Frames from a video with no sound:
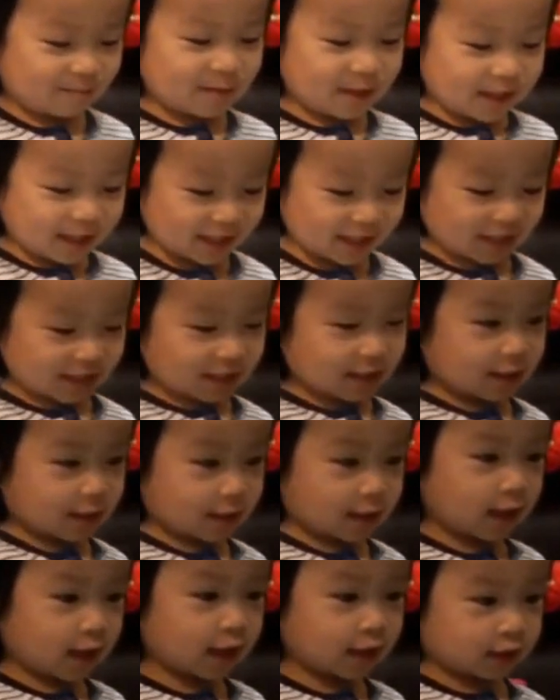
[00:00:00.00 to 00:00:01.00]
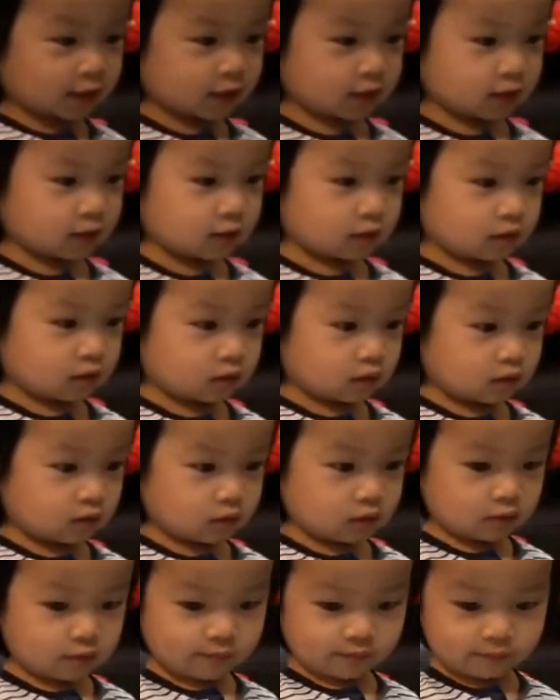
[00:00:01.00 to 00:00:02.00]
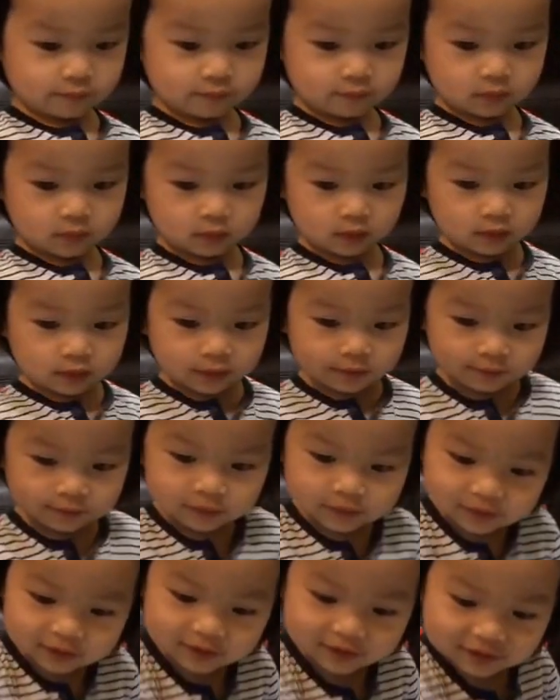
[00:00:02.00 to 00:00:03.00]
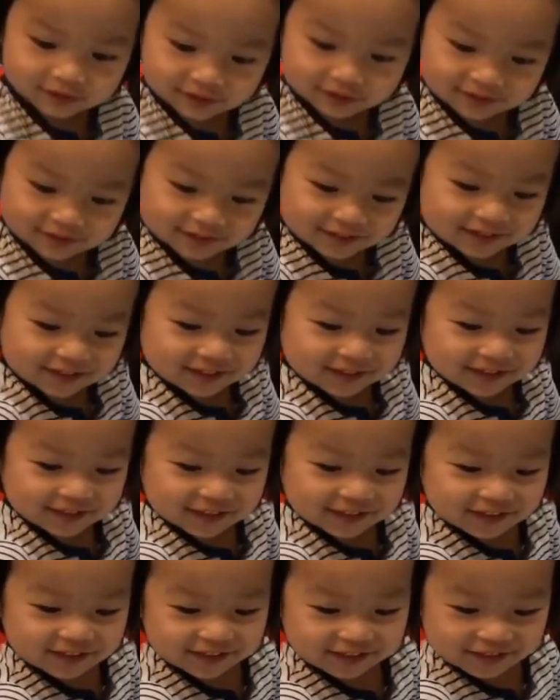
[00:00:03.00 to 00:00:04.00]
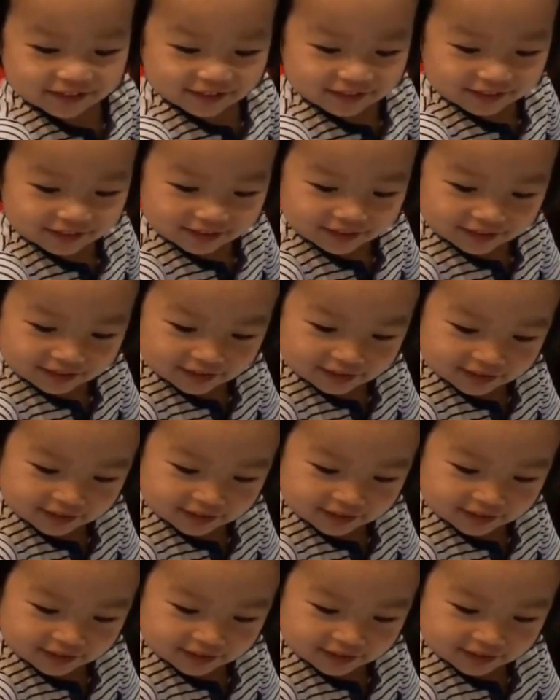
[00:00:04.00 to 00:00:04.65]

(silence)